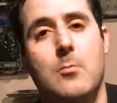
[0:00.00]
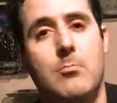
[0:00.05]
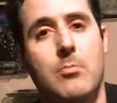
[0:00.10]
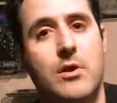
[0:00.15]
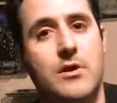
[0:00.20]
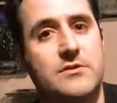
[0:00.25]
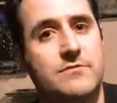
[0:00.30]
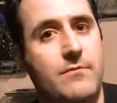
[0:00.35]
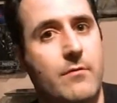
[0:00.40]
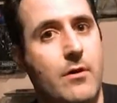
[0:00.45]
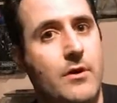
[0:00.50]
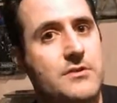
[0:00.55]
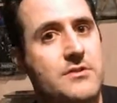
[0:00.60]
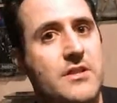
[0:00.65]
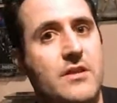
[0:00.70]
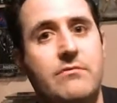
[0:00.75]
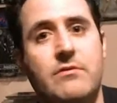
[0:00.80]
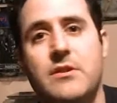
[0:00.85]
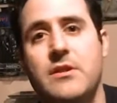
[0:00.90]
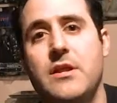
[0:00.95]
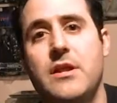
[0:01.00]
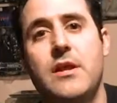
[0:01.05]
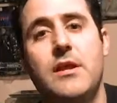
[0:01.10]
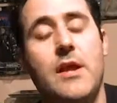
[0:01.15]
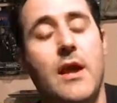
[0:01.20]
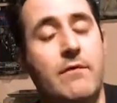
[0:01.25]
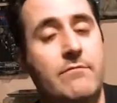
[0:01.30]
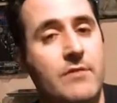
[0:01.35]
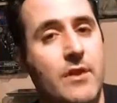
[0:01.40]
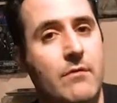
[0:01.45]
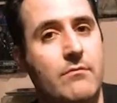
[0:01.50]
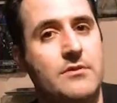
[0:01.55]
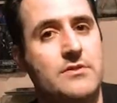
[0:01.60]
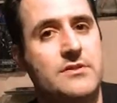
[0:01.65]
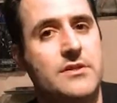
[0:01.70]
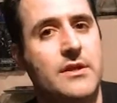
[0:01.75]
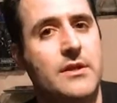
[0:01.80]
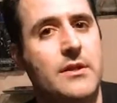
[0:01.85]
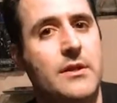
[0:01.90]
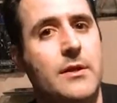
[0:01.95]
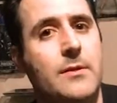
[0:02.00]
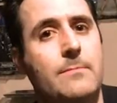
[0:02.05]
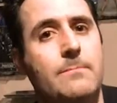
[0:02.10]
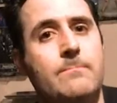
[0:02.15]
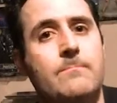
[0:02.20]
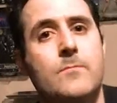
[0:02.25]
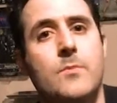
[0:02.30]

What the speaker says: but as far as DVD, I've never seen it.